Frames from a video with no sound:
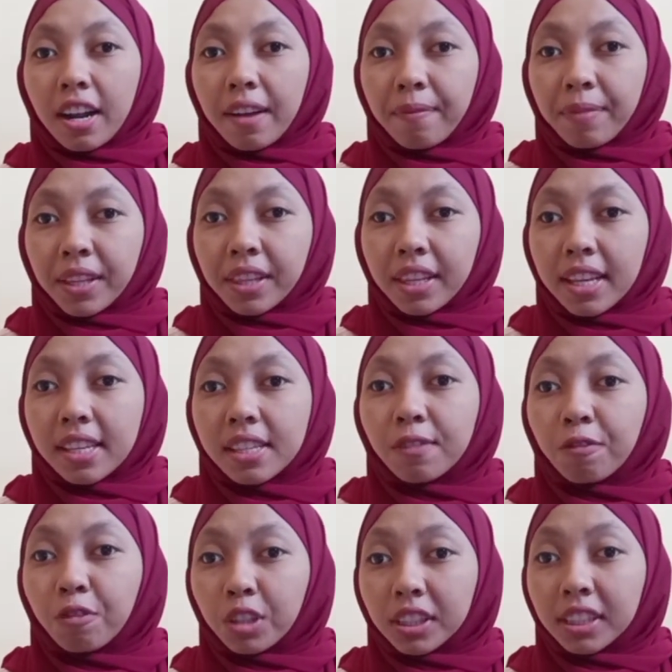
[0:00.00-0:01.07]
And then as
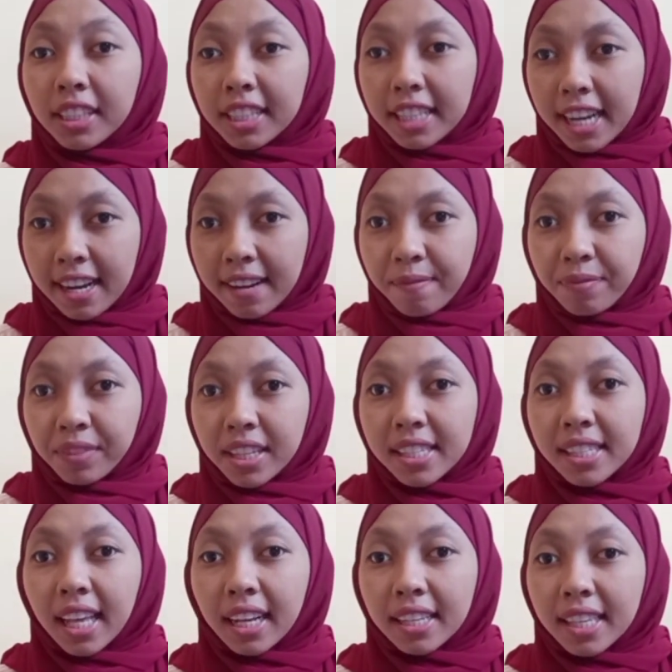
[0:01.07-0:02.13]
for NIDA, the
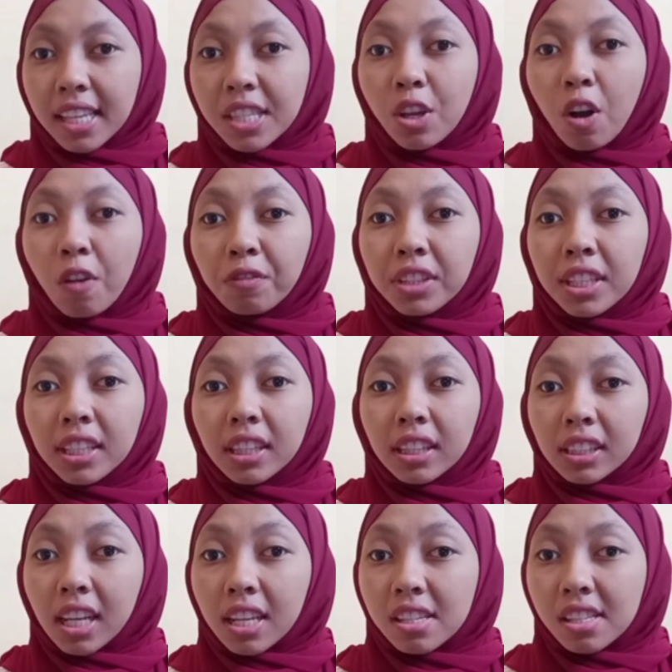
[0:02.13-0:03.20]
success of the
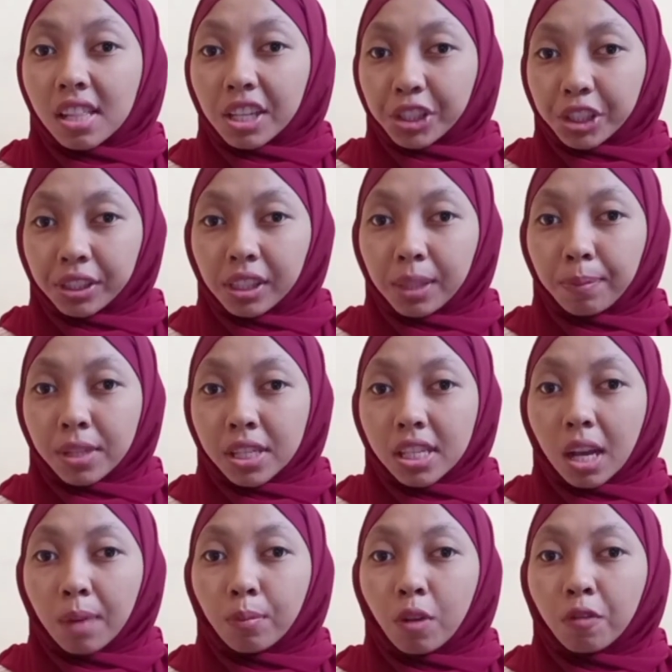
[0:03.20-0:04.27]
translation depends
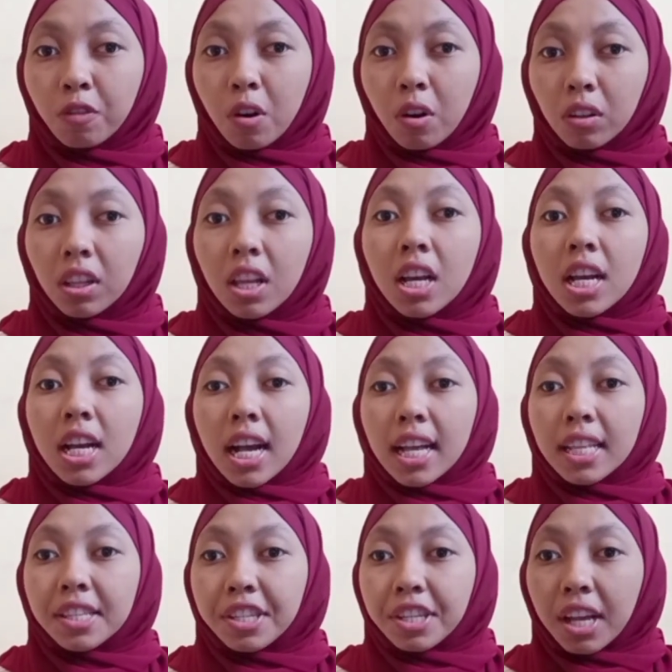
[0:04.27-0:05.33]
above all
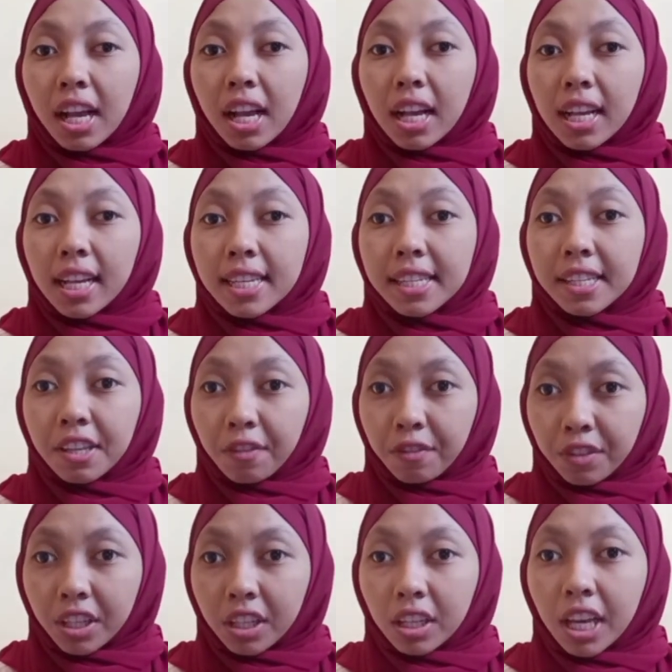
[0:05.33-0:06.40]
on
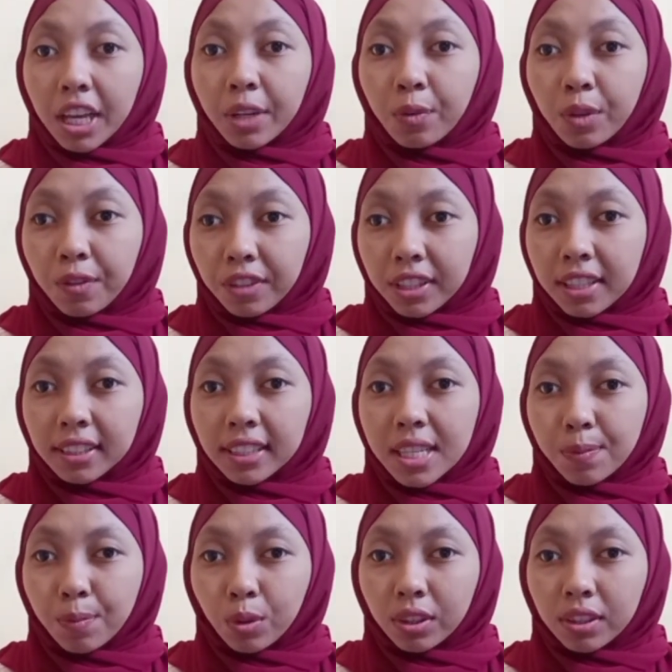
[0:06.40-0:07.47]
achieving equivalent
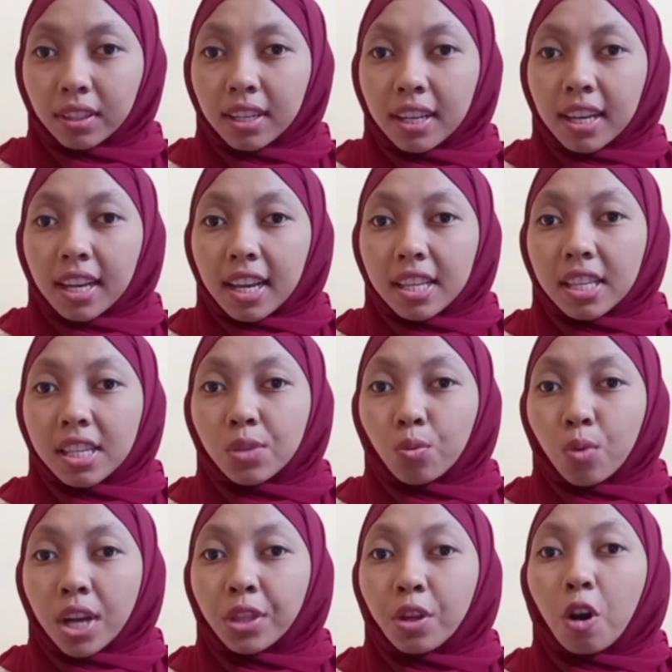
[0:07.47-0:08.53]
response. It is
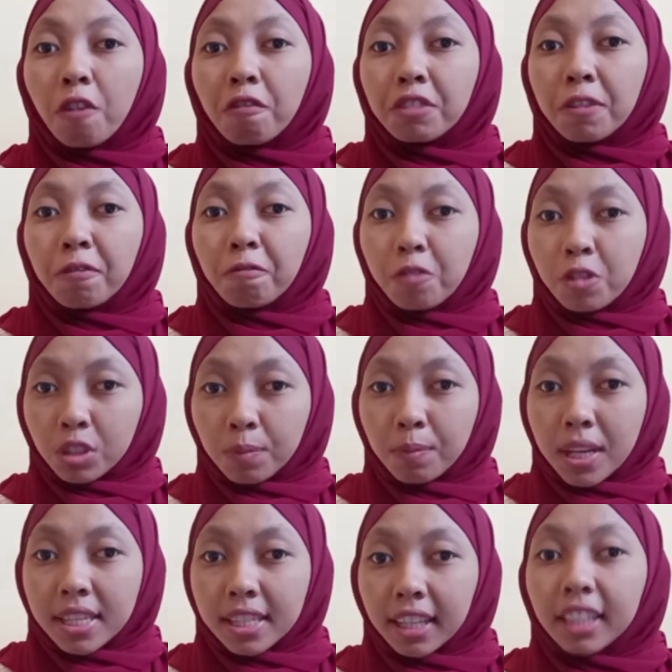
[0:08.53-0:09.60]
one of the four
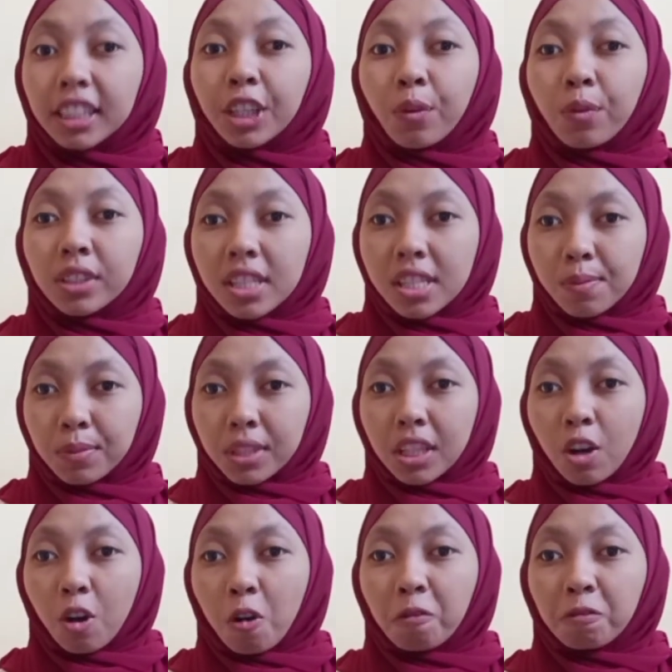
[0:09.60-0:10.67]
basic
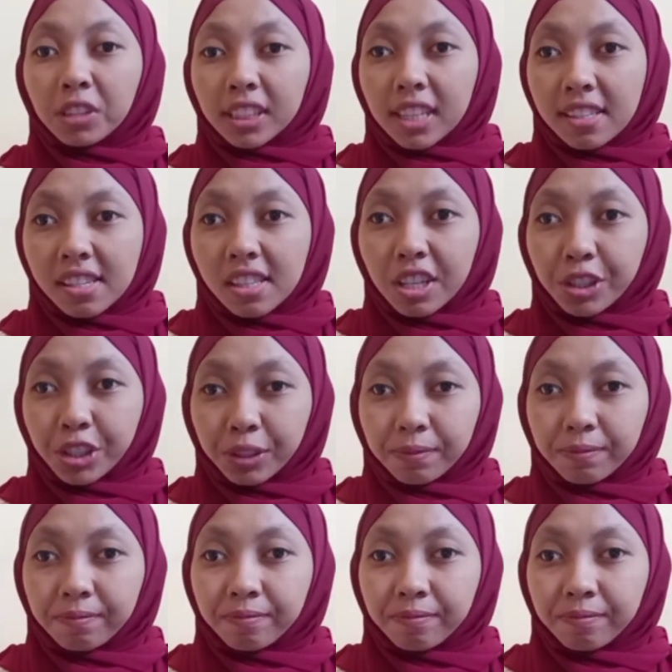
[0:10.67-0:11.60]
requirements of translation,